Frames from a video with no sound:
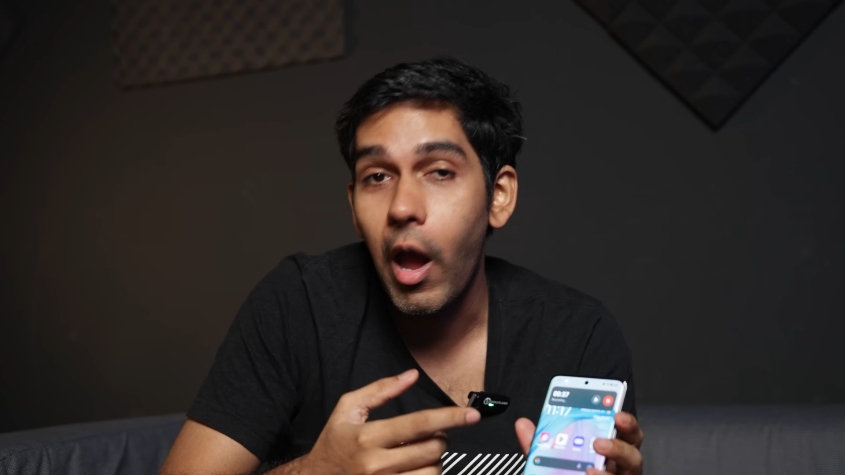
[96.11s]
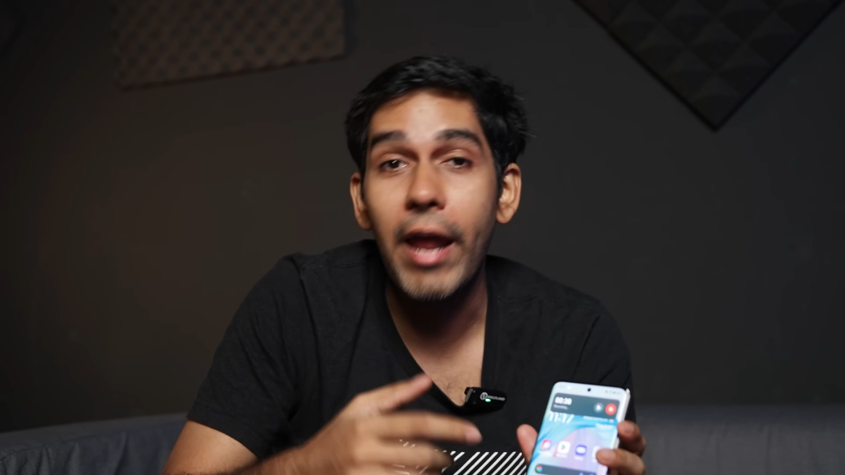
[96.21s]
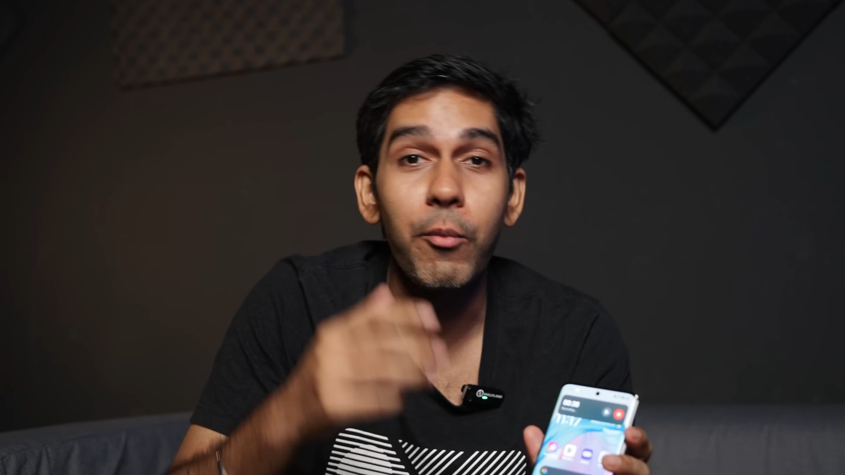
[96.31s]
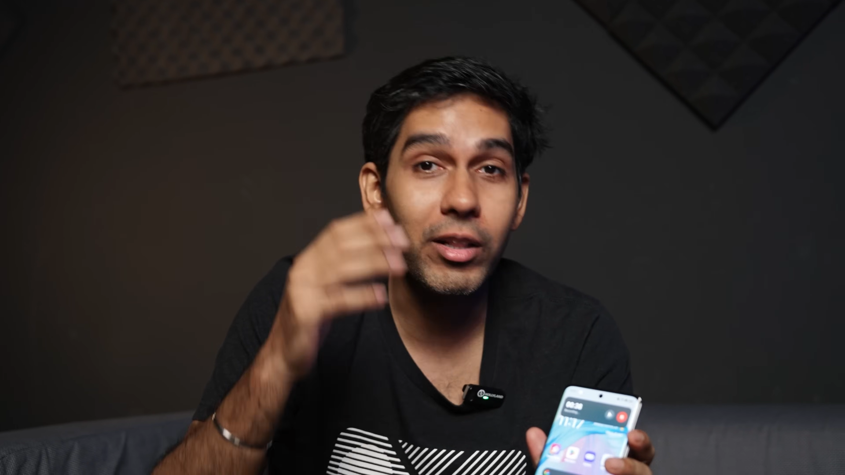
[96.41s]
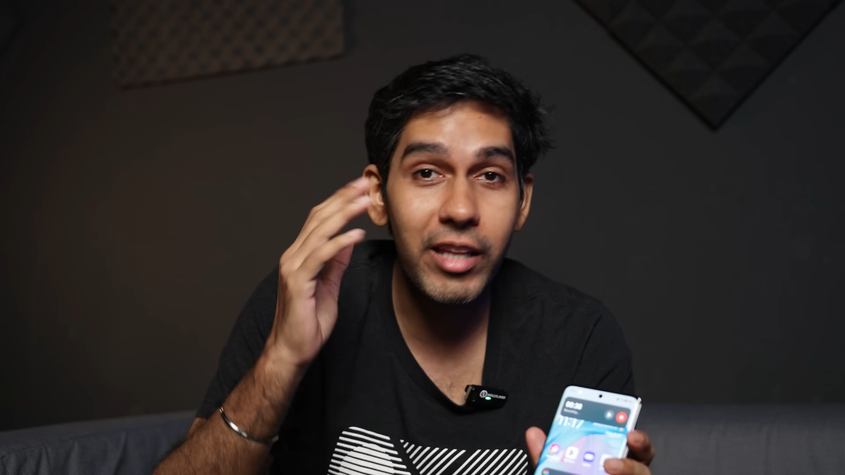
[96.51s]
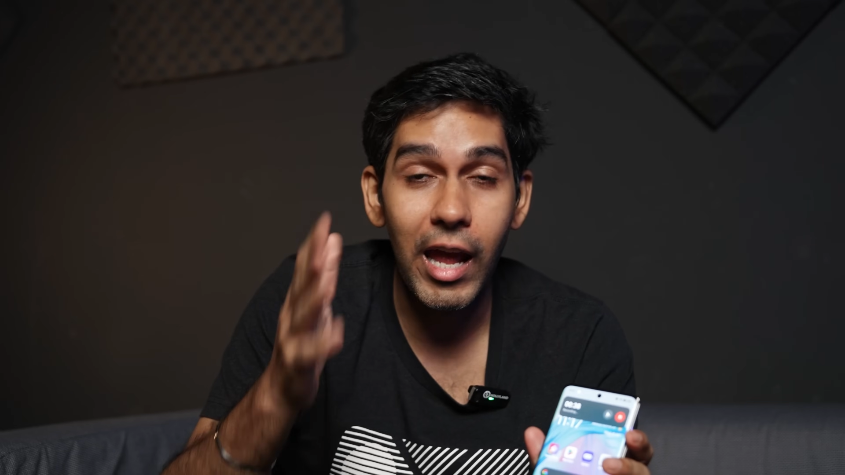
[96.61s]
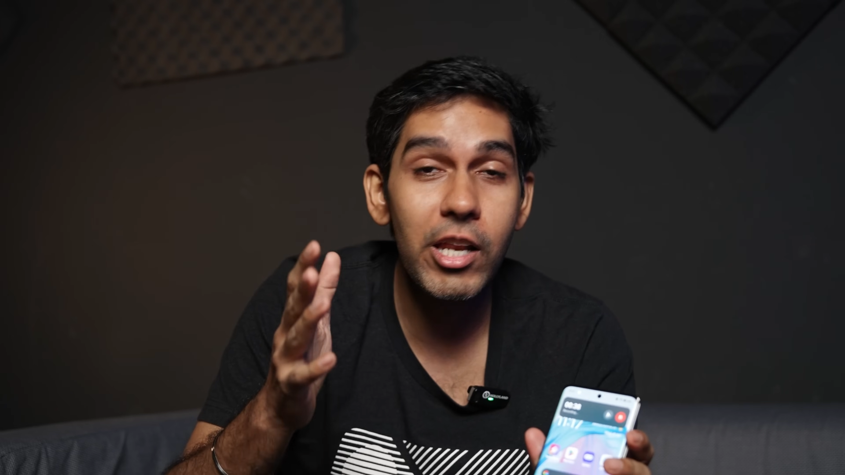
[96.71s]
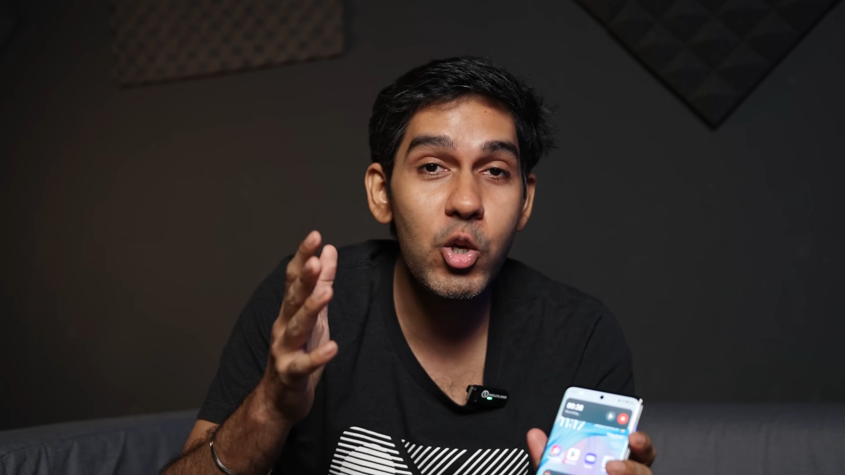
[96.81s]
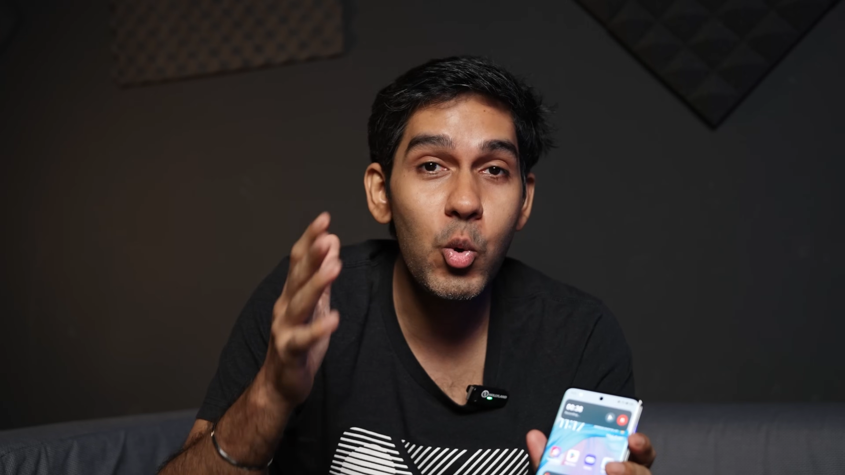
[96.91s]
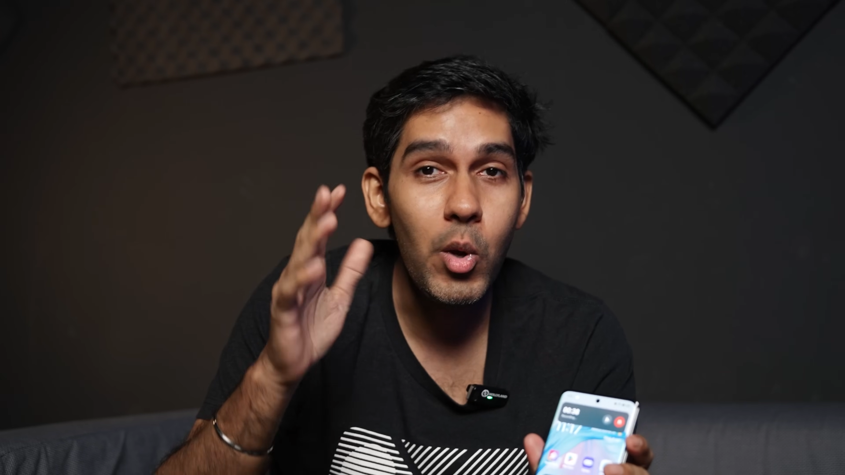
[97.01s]
and will
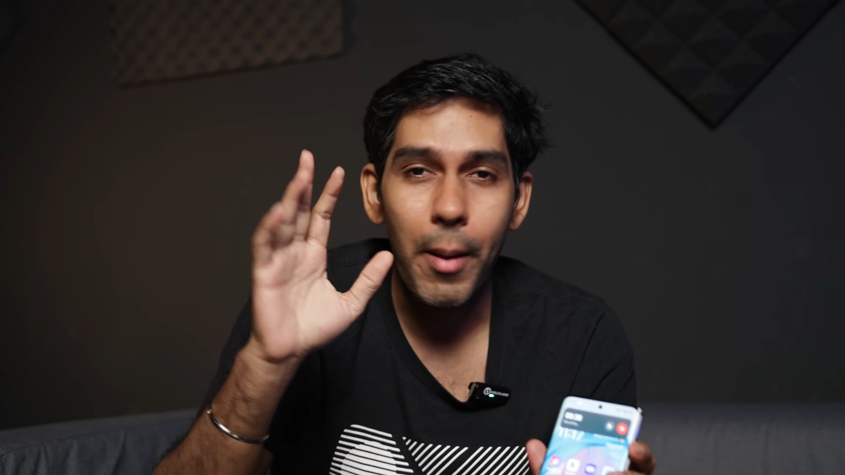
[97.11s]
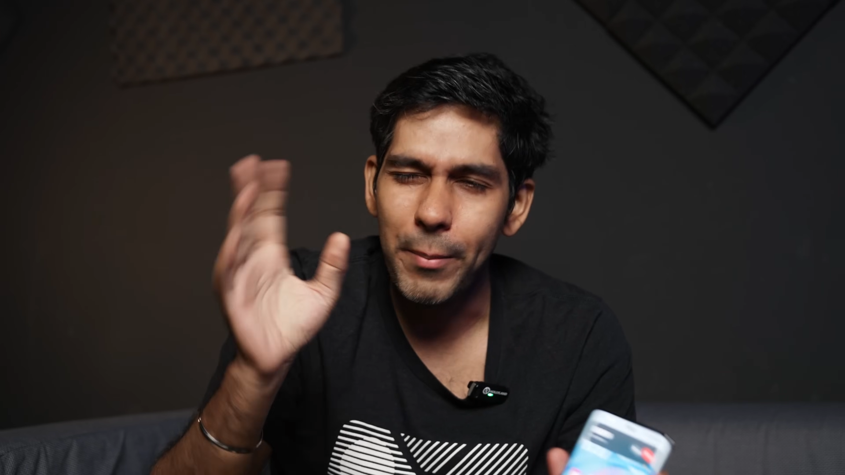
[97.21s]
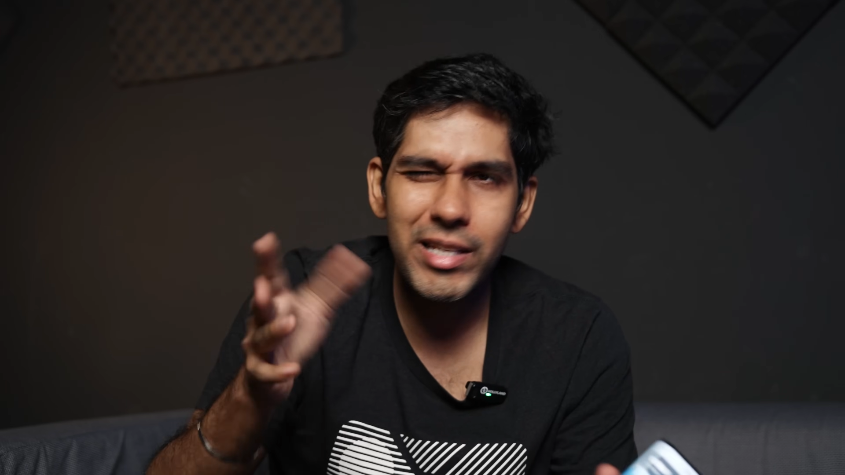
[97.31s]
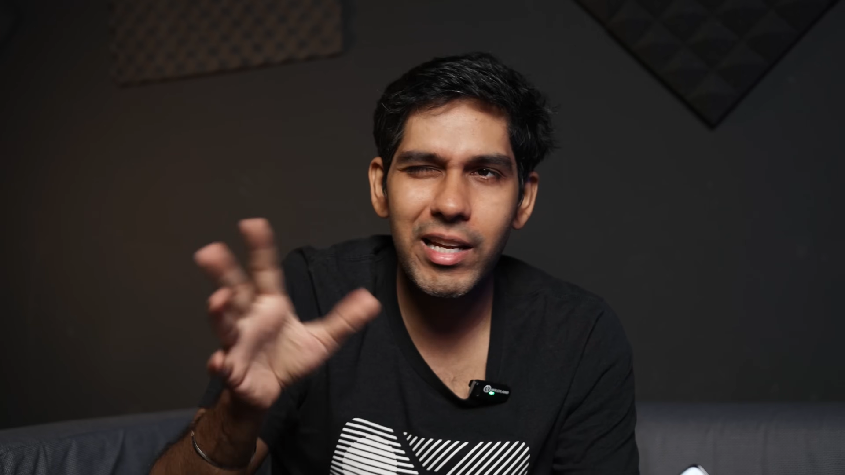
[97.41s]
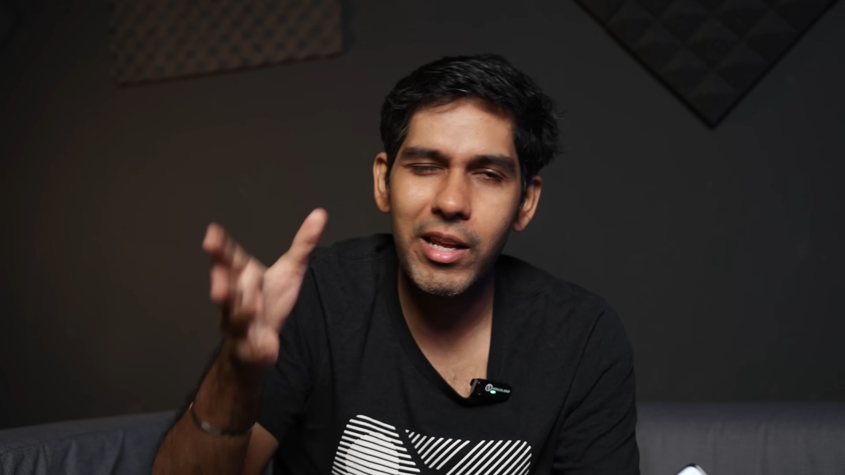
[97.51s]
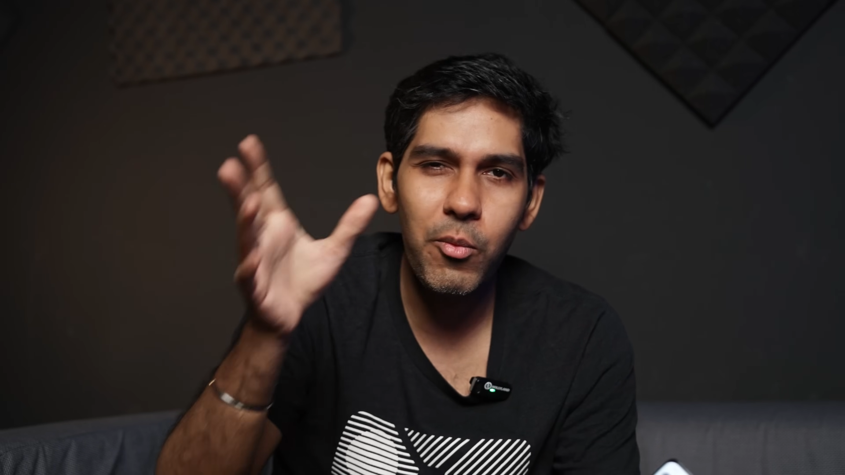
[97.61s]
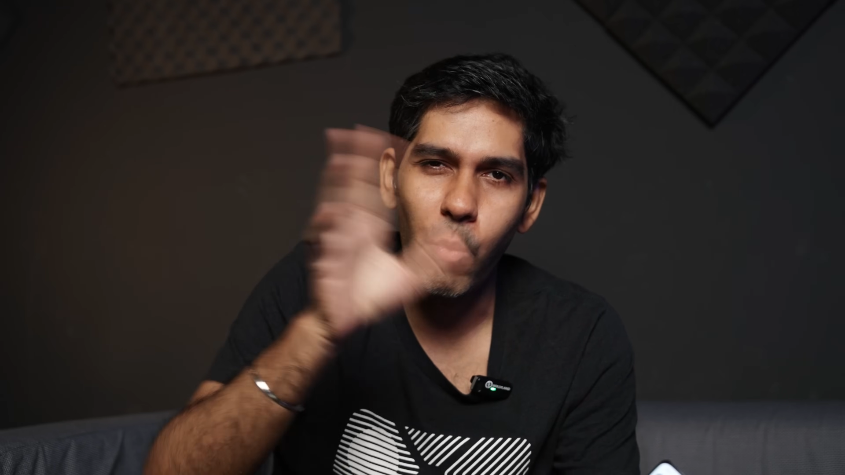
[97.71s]
tell you basically